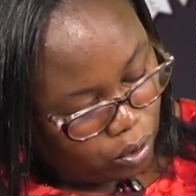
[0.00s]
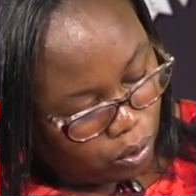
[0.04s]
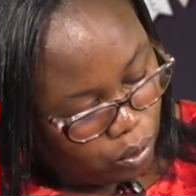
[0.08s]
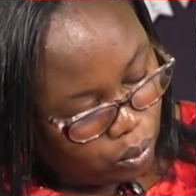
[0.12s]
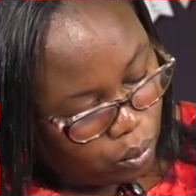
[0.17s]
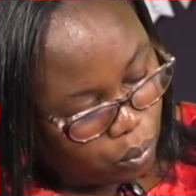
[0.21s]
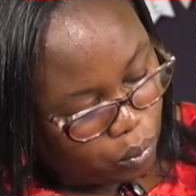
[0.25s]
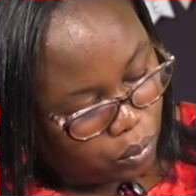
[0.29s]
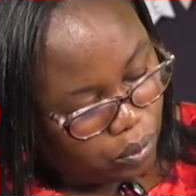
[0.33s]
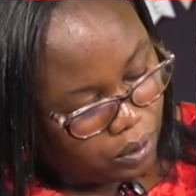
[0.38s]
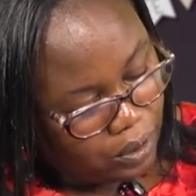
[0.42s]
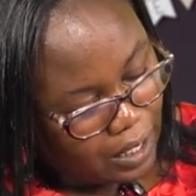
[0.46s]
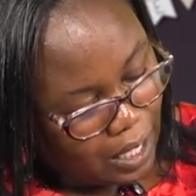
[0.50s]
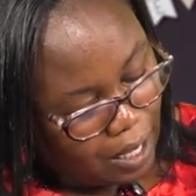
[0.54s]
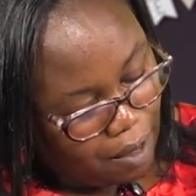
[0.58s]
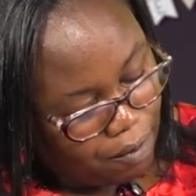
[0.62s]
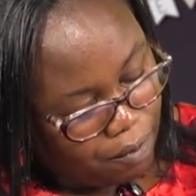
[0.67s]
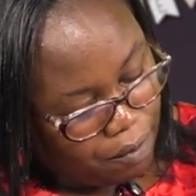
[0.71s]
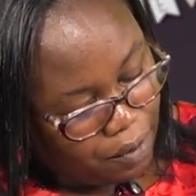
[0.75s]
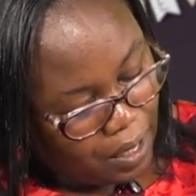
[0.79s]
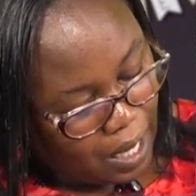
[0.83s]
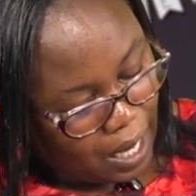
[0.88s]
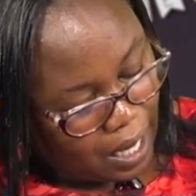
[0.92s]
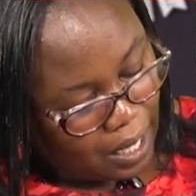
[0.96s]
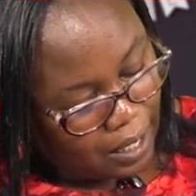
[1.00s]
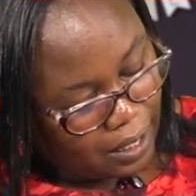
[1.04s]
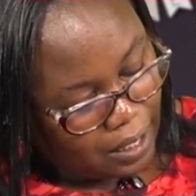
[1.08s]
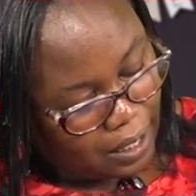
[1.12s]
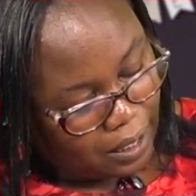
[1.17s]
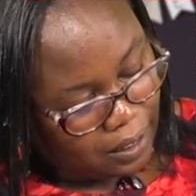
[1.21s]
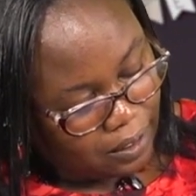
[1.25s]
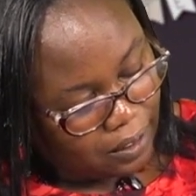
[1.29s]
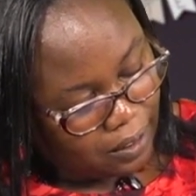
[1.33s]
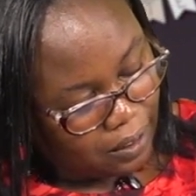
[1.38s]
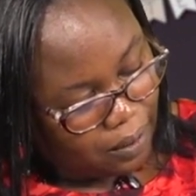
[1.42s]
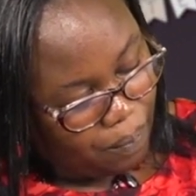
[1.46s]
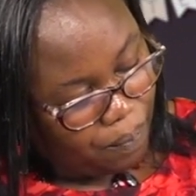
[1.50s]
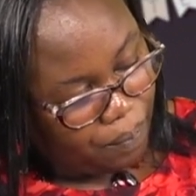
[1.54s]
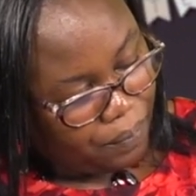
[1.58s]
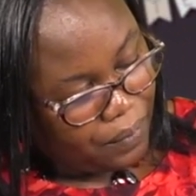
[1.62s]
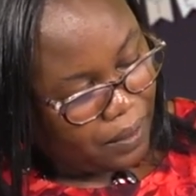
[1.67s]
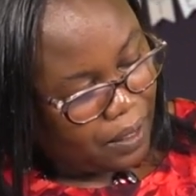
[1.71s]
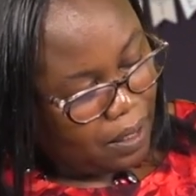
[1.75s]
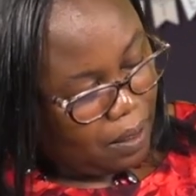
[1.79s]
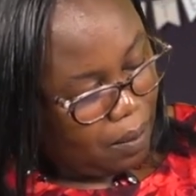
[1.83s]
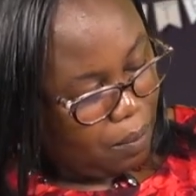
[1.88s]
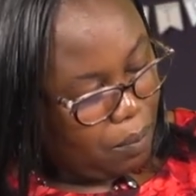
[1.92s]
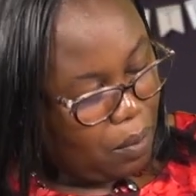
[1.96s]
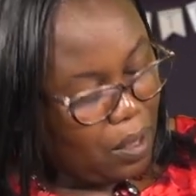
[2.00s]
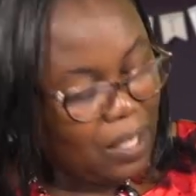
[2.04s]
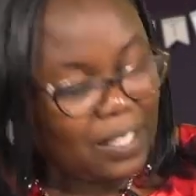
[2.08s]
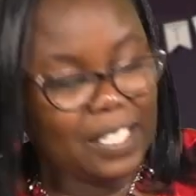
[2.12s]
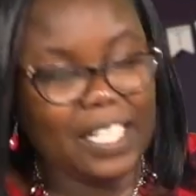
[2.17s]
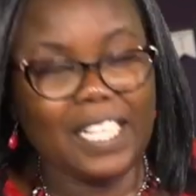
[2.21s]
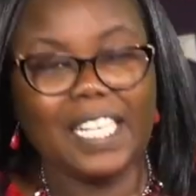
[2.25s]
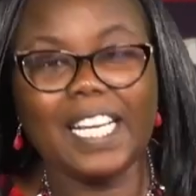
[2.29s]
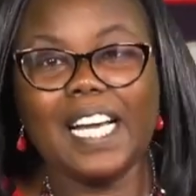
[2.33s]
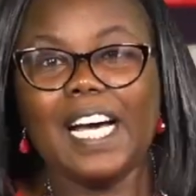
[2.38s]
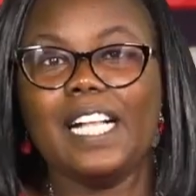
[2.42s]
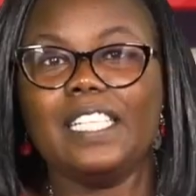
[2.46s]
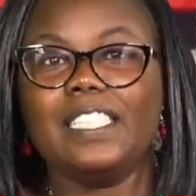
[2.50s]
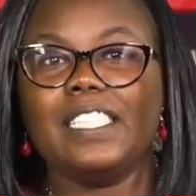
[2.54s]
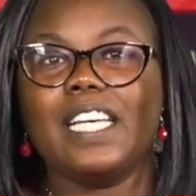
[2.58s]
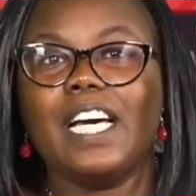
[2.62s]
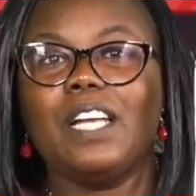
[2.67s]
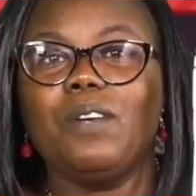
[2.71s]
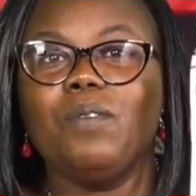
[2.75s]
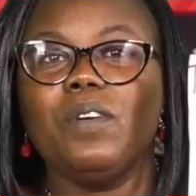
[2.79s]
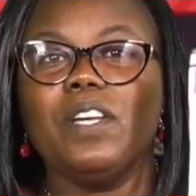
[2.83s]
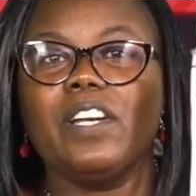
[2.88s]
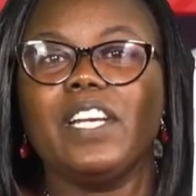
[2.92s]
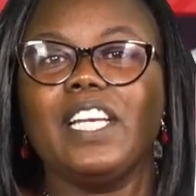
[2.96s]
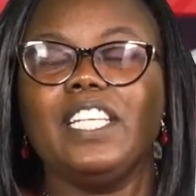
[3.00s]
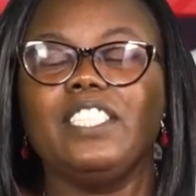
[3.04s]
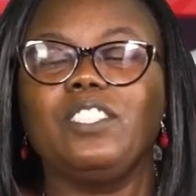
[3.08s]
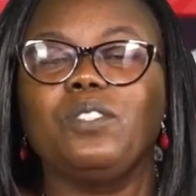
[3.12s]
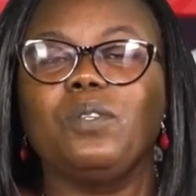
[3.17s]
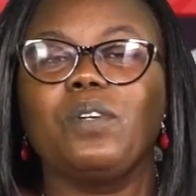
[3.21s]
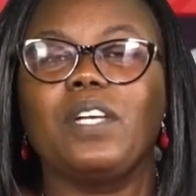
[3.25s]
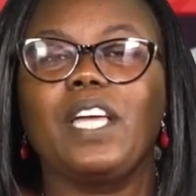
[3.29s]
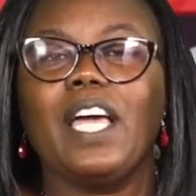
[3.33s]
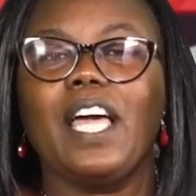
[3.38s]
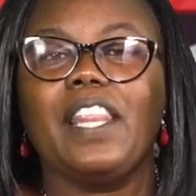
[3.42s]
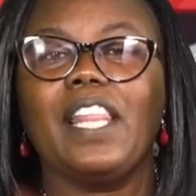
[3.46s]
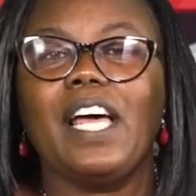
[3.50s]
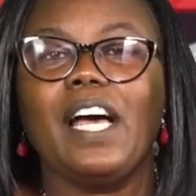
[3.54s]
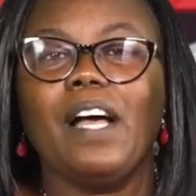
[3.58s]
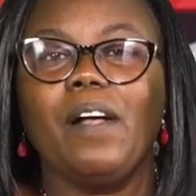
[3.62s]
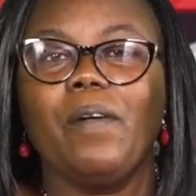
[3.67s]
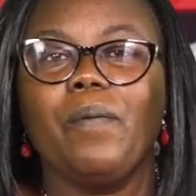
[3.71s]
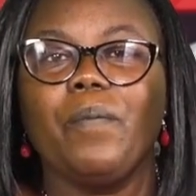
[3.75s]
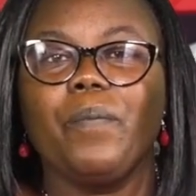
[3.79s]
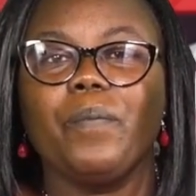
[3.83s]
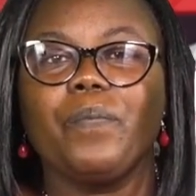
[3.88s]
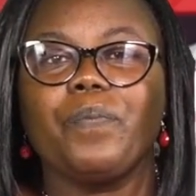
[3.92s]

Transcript: to serve others. Boys and girls, can we read together?